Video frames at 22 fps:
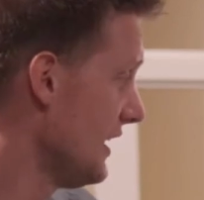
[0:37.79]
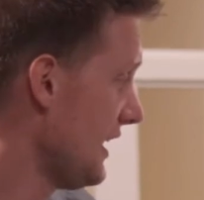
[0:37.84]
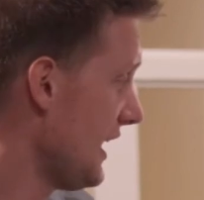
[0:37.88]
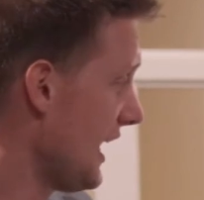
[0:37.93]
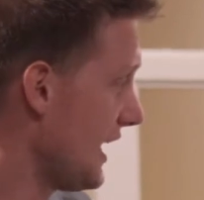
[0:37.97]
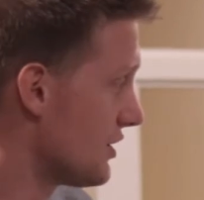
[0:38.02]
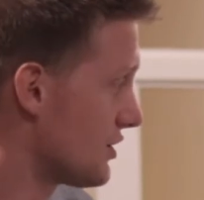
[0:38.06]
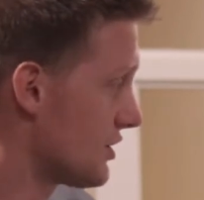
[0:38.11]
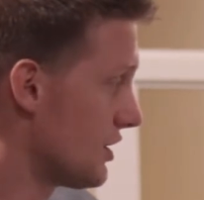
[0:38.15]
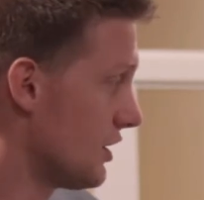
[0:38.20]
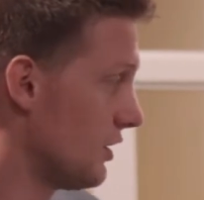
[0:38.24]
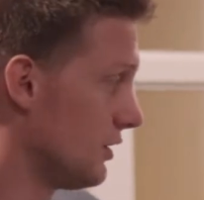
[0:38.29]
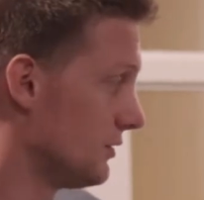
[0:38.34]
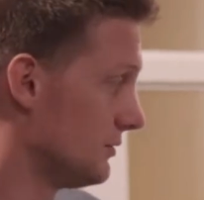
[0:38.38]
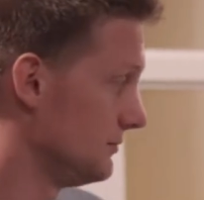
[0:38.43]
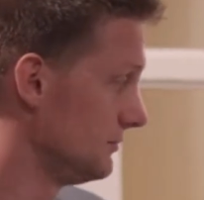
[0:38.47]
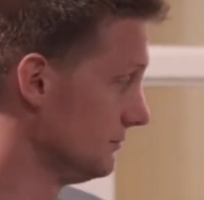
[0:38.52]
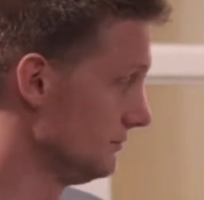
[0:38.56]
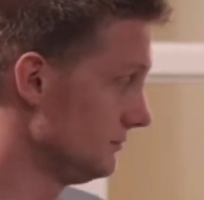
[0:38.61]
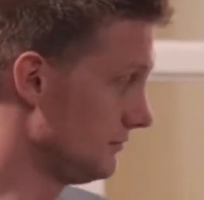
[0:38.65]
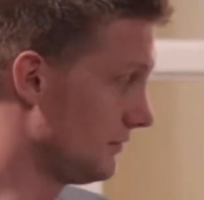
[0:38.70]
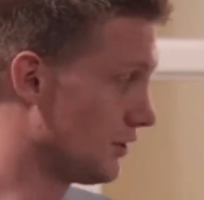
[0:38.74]
And so
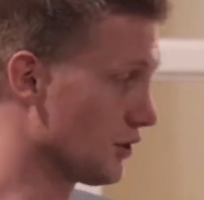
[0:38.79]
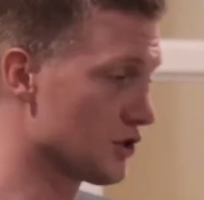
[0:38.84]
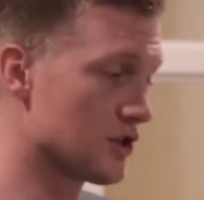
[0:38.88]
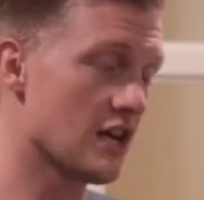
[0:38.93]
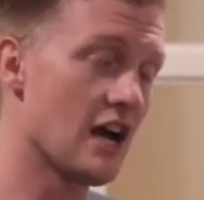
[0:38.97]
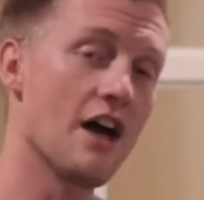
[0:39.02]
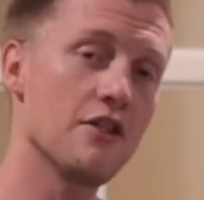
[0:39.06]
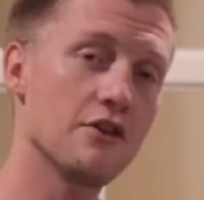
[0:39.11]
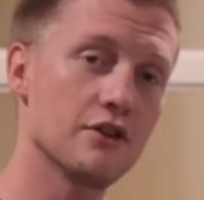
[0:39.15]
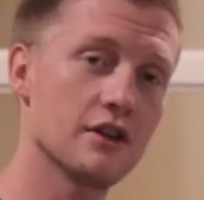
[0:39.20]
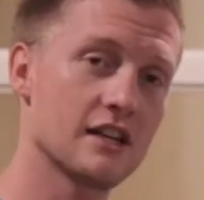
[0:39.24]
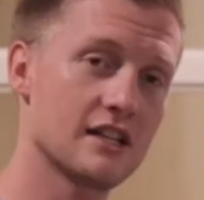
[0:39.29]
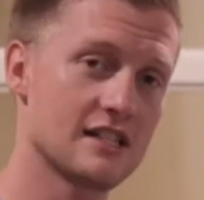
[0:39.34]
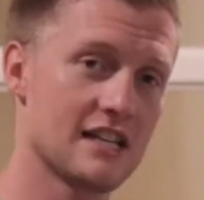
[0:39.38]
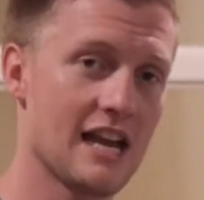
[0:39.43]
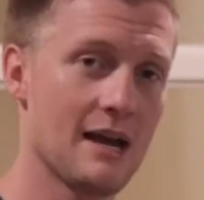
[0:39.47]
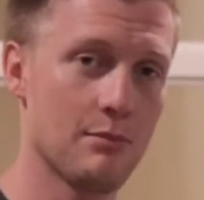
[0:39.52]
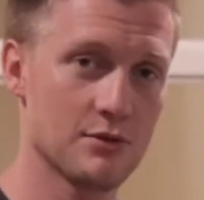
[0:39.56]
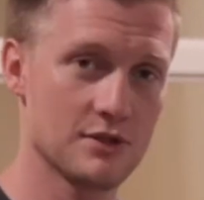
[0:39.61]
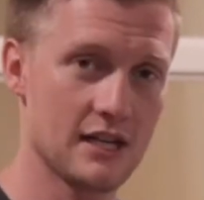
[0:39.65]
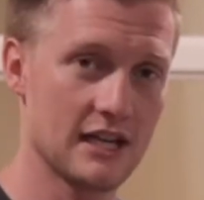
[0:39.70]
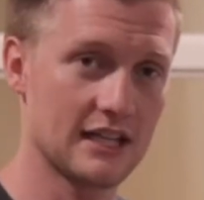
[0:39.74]
there's other
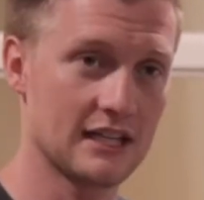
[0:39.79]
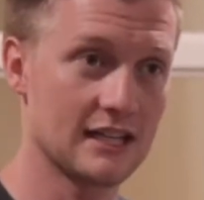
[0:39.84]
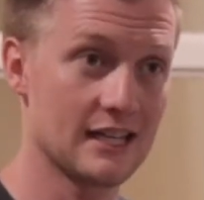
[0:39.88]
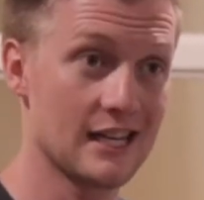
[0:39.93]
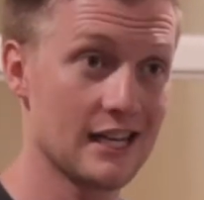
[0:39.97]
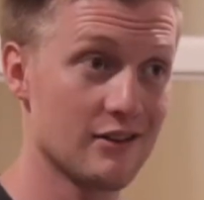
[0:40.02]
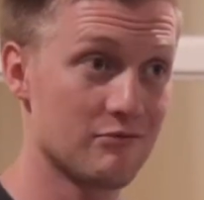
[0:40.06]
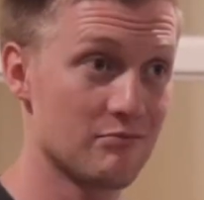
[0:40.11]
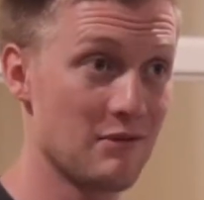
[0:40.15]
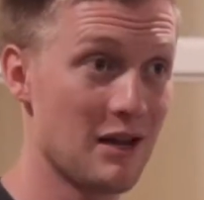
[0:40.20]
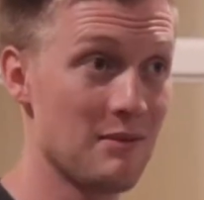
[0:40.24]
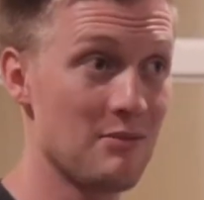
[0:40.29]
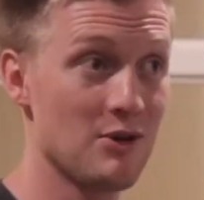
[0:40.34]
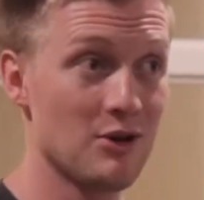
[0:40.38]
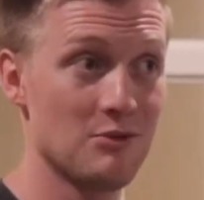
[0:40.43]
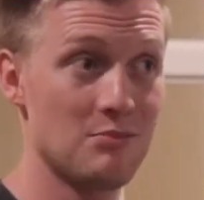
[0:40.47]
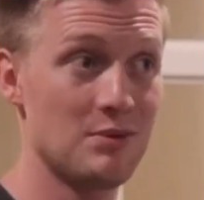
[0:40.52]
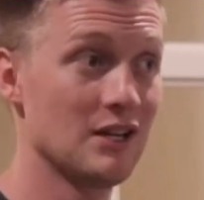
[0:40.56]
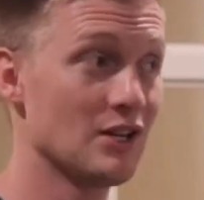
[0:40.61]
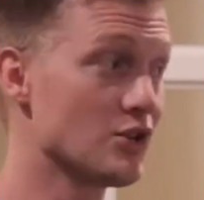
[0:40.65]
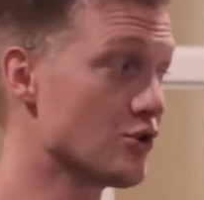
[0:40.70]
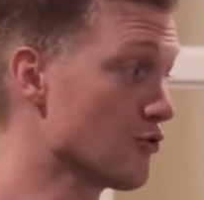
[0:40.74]
examples I could give. Maybe it would
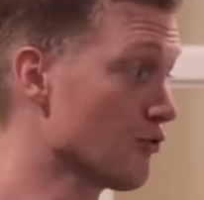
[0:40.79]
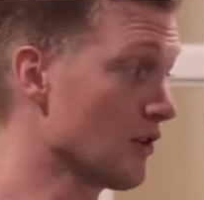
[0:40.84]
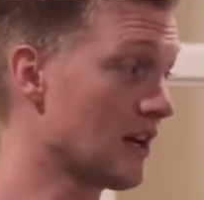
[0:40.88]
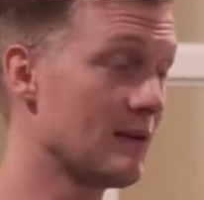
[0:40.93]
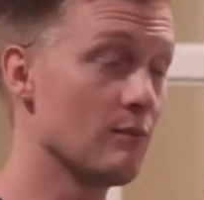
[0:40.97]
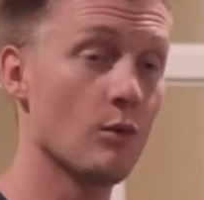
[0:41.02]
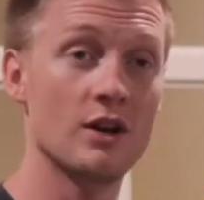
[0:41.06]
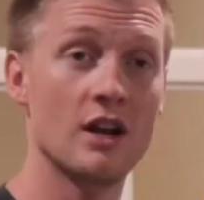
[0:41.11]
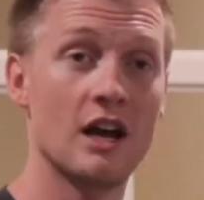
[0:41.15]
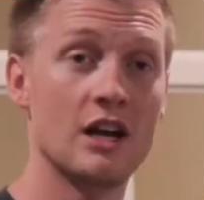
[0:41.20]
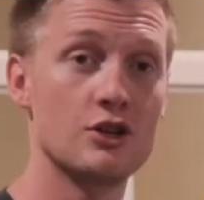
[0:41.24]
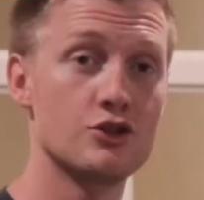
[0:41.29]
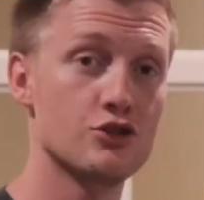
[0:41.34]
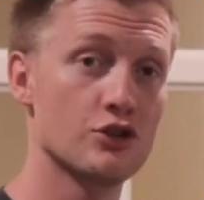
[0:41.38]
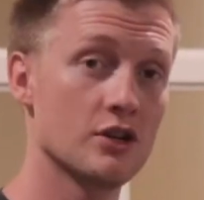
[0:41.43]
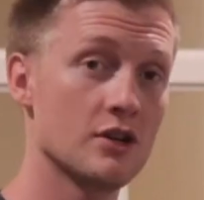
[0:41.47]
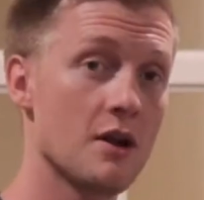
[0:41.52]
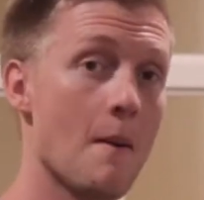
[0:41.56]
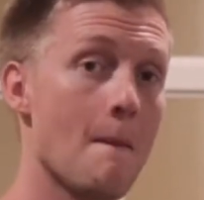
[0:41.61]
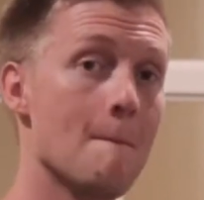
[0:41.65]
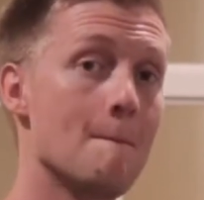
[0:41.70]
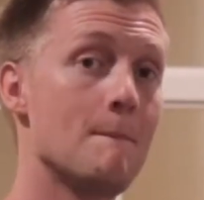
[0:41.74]
be a Dream
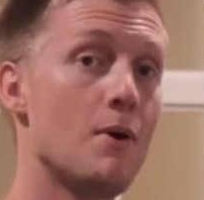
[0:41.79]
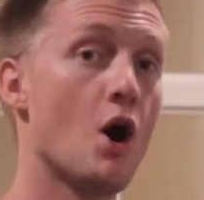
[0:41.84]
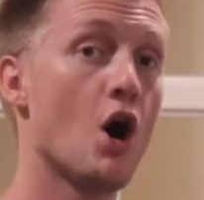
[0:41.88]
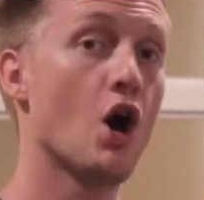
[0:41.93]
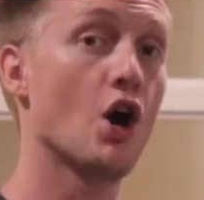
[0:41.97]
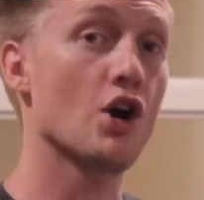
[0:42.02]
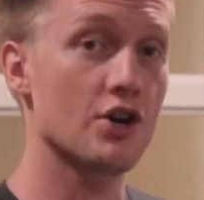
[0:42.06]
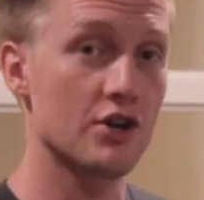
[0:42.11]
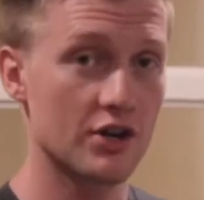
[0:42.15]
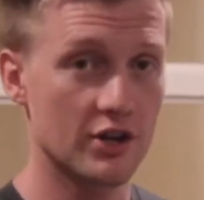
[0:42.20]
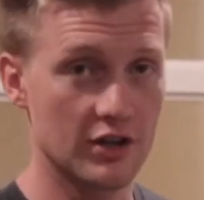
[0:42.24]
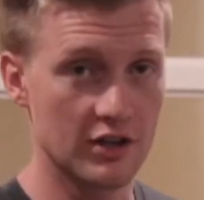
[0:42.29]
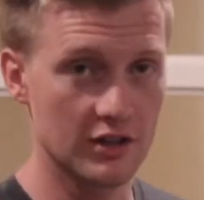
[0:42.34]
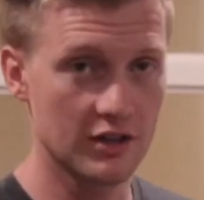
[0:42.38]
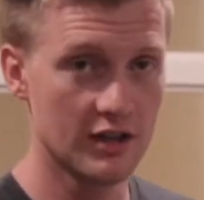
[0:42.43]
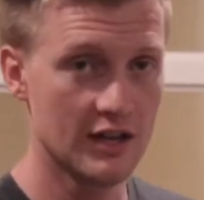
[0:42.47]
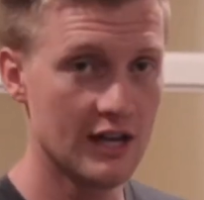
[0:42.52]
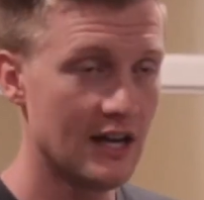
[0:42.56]
100 partner.